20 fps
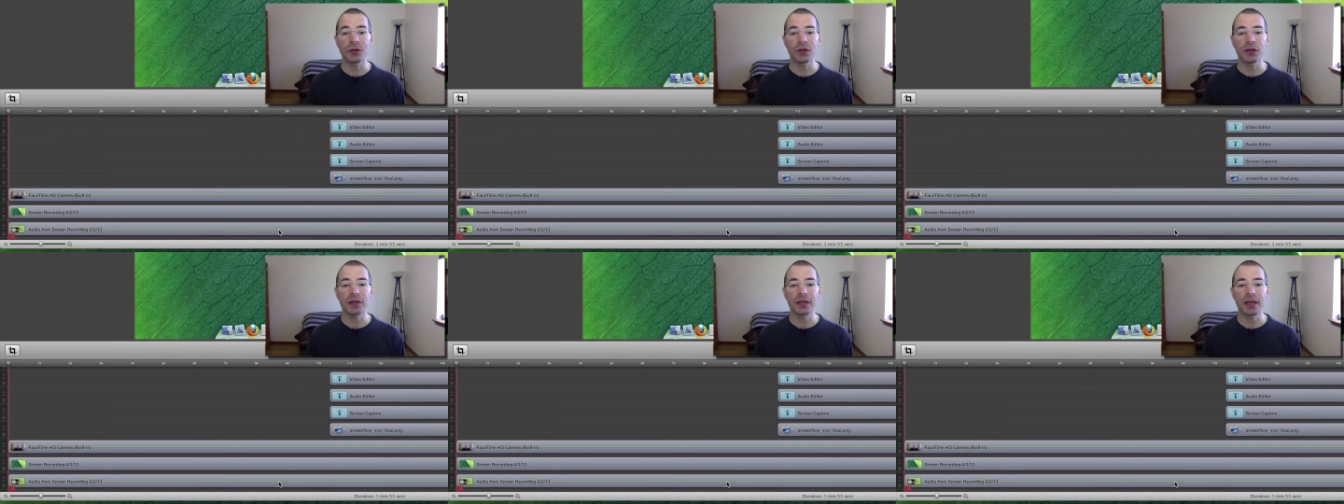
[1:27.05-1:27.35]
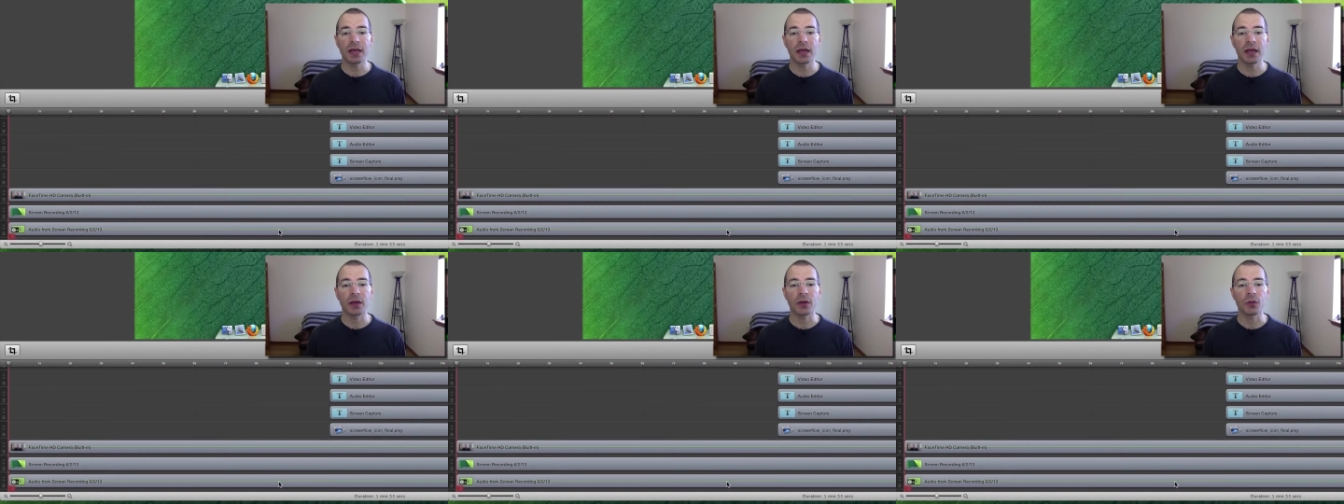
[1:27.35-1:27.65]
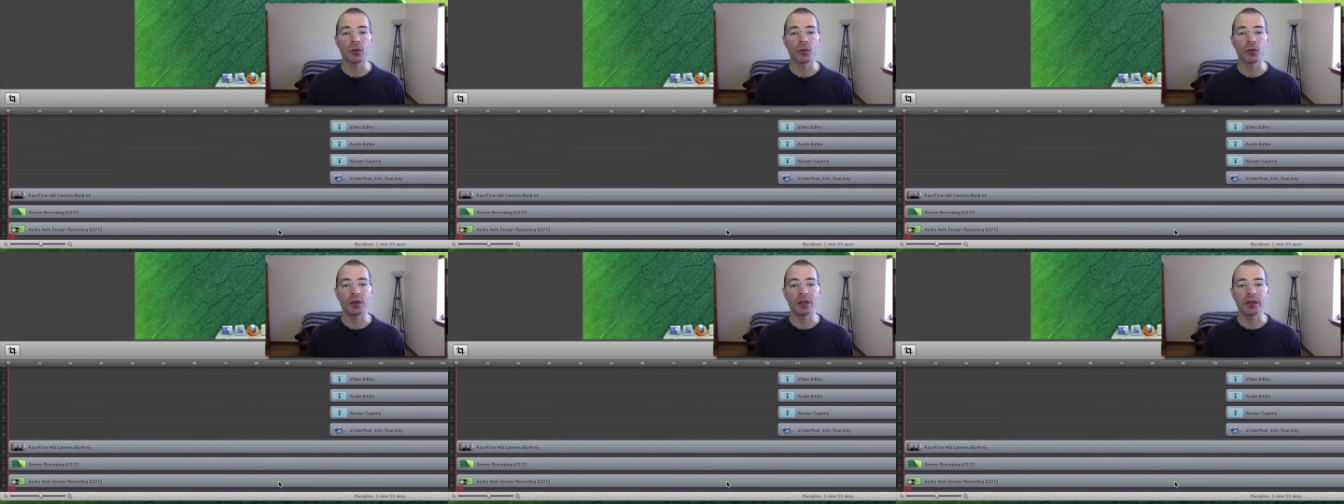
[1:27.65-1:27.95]
you
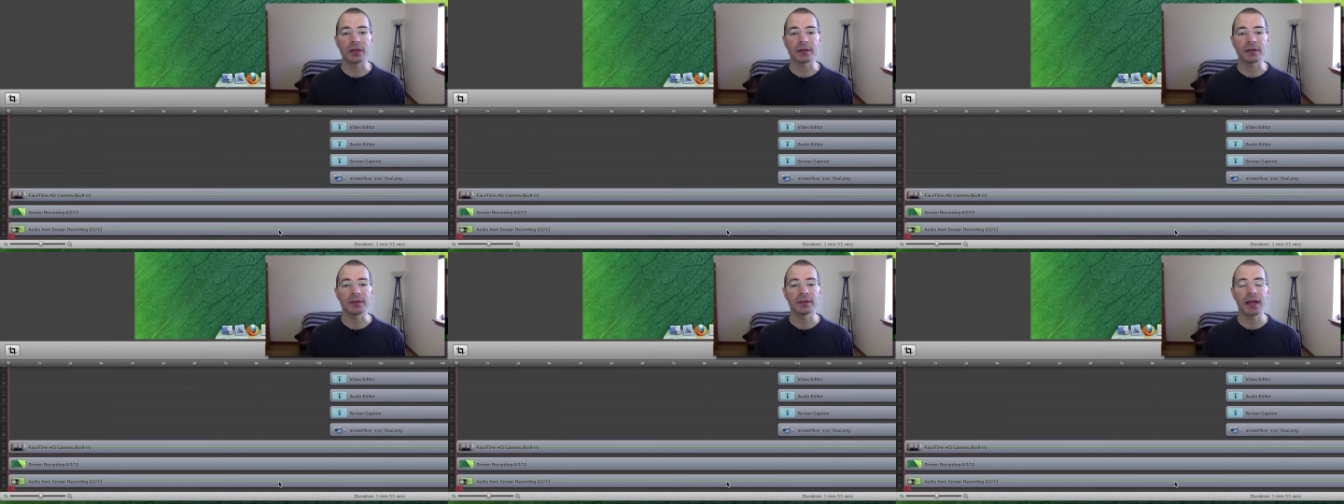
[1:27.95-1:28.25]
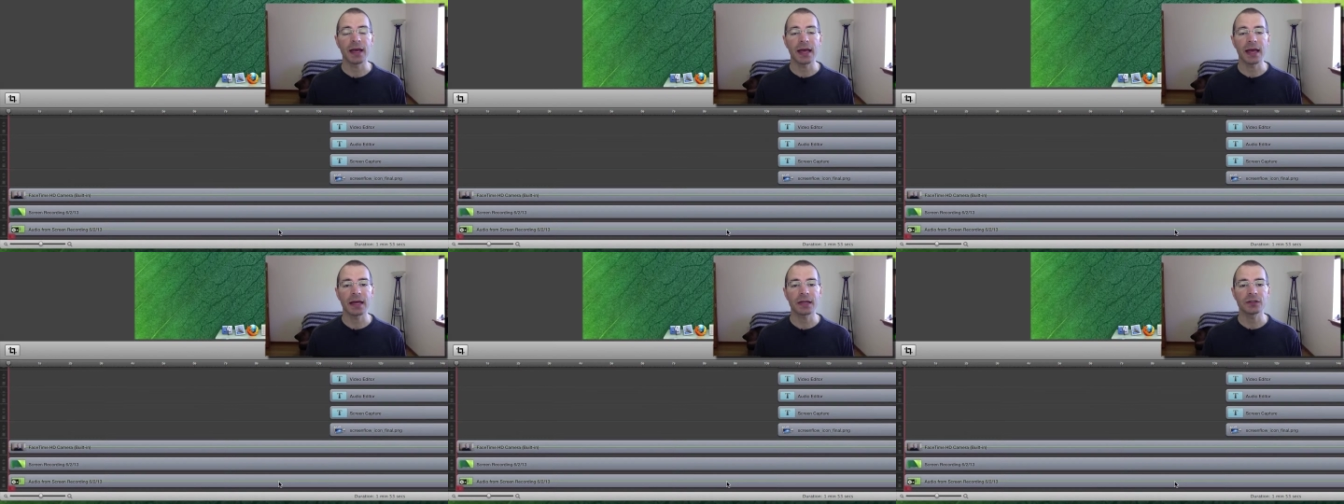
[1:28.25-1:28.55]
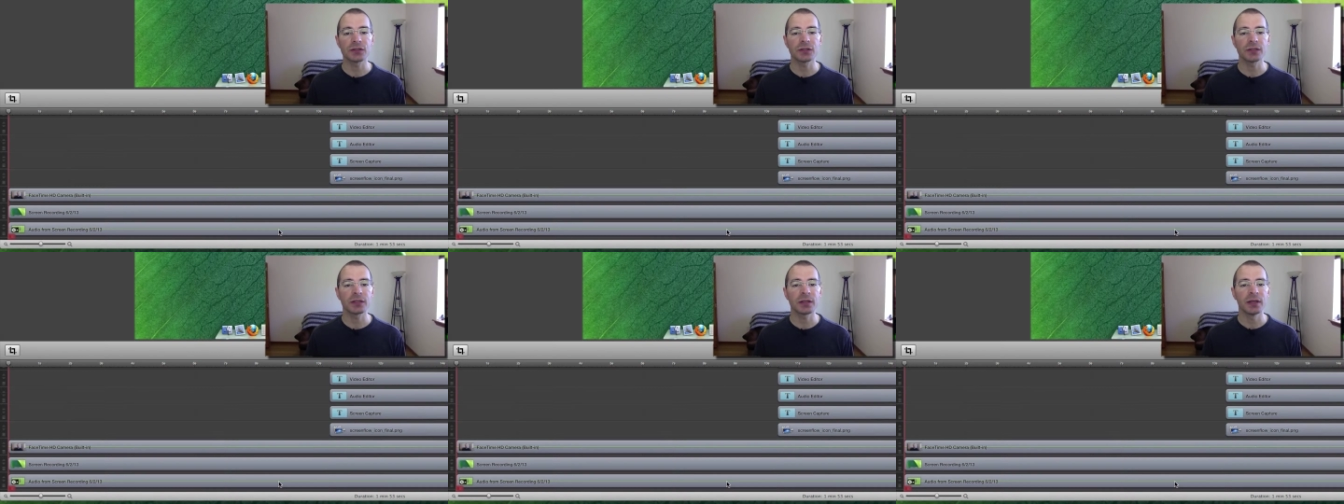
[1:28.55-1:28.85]
can't
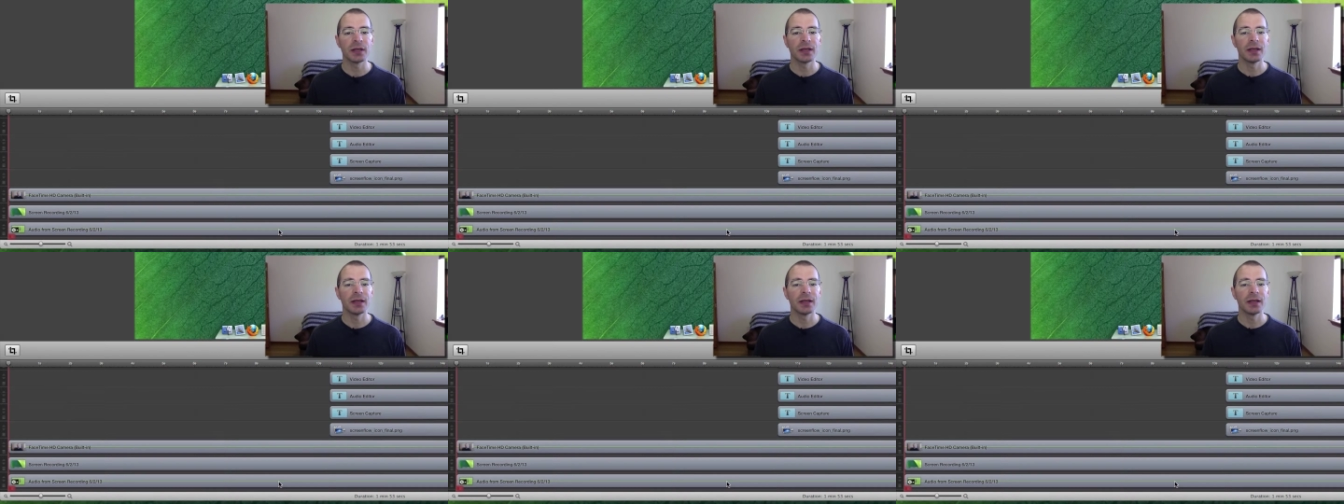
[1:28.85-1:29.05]
reattach it.